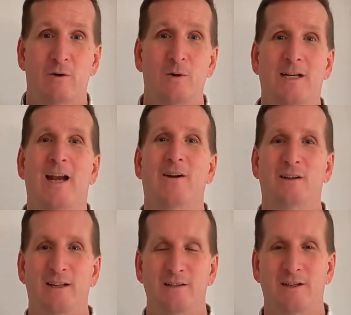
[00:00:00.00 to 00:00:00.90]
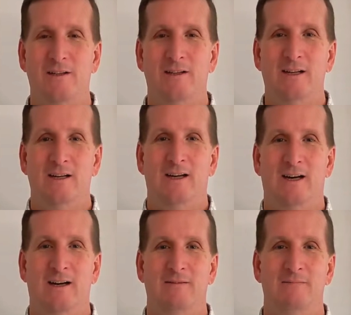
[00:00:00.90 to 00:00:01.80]
would care to listen
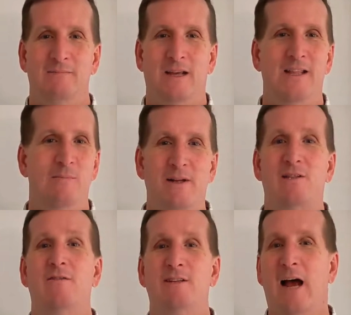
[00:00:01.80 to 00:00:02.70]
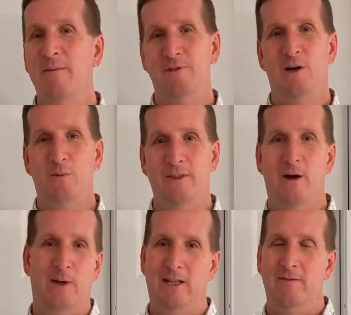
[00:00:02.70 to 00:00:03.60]
uh, in the midst of the times that
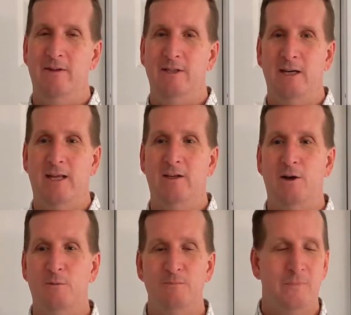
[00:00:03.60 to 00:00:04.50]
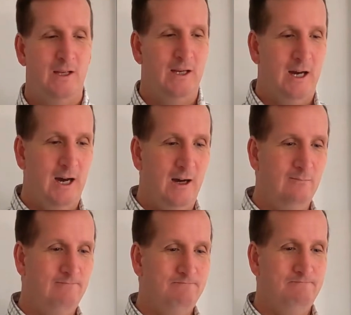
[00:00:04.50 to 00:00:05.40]
that we live in today. You know,
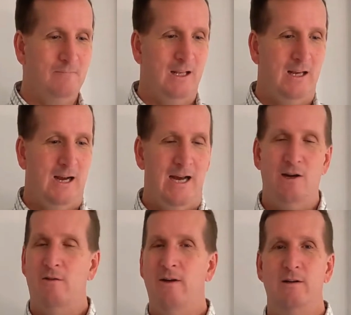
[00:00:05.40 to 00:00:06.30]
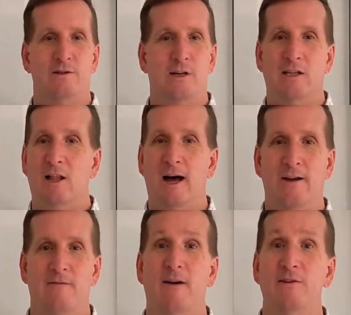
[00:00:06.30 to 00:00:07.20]
um, I know there's a
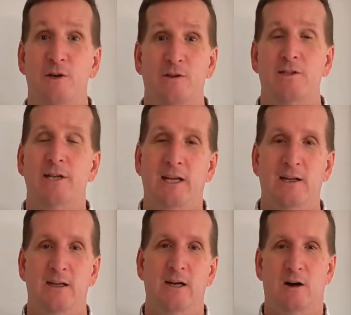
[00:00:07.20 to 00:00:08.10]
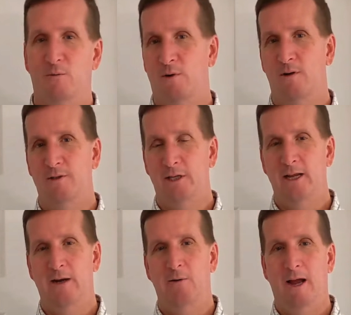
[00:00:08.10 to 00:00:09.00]
lot of uncertainty in, in our world
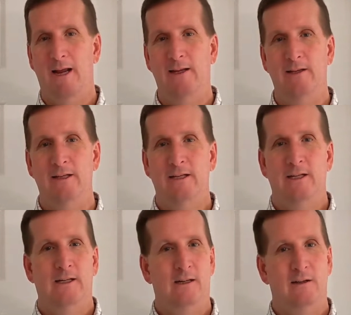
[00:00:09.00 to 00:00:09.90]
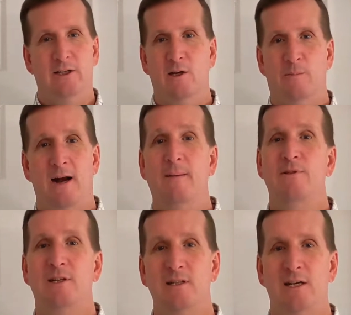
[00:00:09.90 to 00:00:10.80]
today, right? And uh, you know,
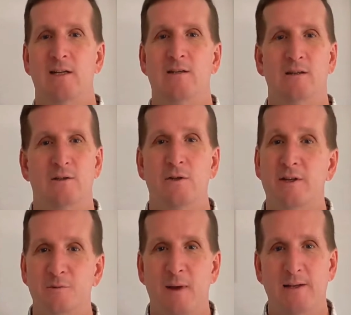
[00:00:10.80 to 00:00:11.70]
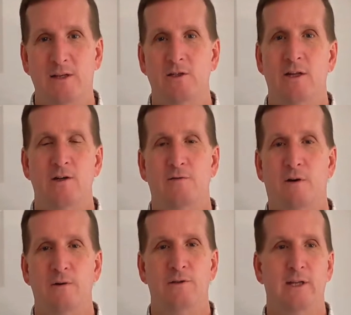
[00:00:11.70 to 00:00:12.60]
perhaps listening to this message, there's
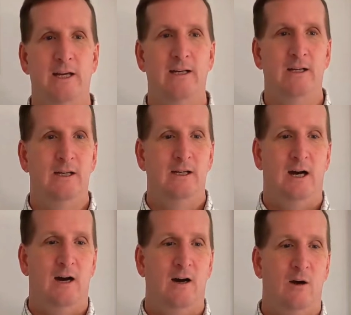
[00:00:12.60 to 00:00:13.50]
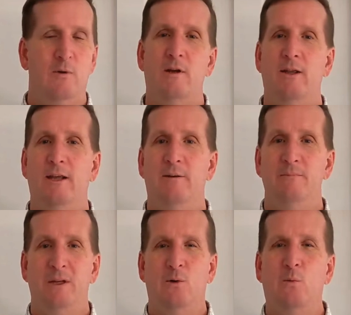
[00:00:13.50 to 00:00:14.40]
folks that uh, are really
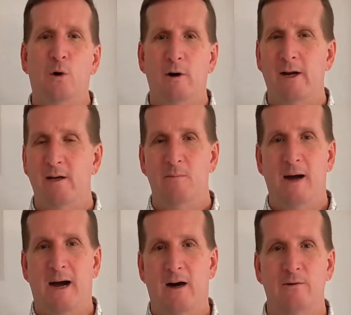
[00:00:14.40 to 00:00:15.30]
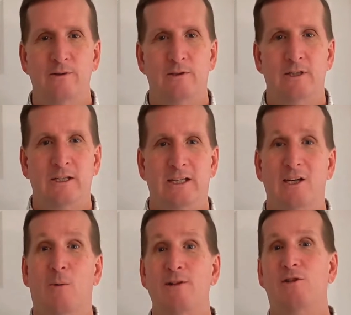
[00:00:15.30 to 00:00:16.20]
worried about you
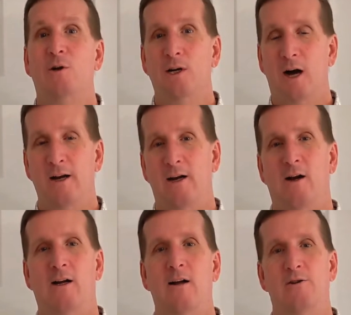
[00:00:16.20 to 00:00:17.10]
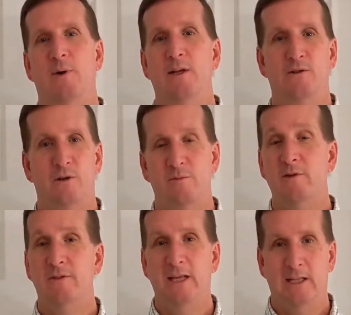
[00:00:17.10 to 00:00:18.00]
know what's going on in our country in terms
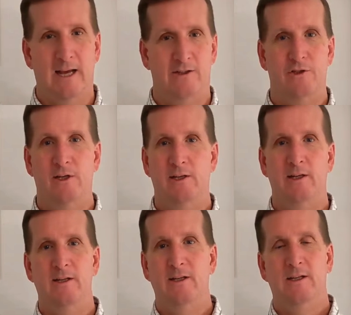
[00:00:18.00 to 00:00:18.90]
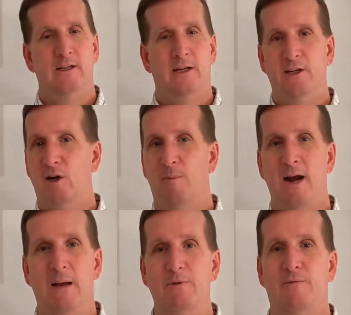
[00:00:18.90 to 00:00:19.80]
of the election, and uh, you know,
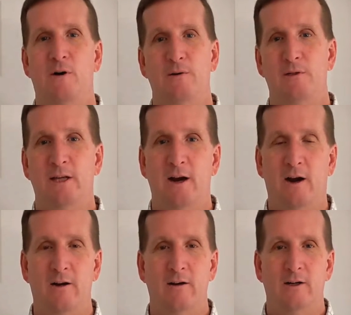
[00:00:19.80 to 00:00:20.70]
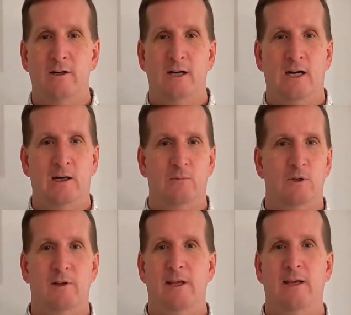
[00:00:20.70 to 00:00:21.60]
perhaps folks that are uh,
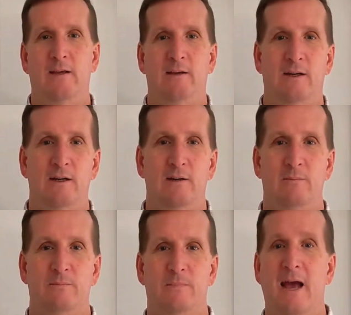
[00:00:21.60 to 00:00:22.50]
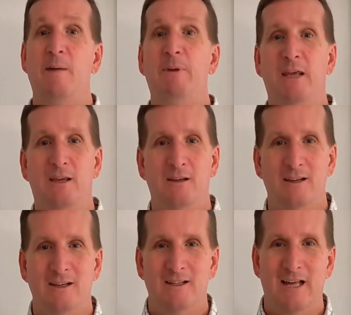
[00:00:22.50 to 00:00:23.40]
really uh, happy
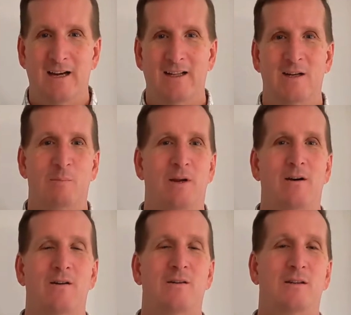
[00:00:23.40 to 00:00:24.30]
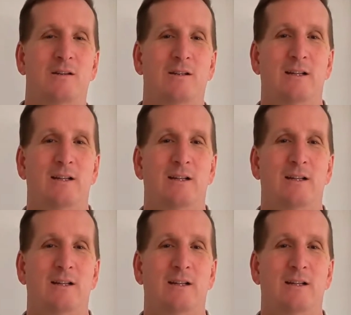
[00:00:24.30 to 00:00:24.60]
that it appears,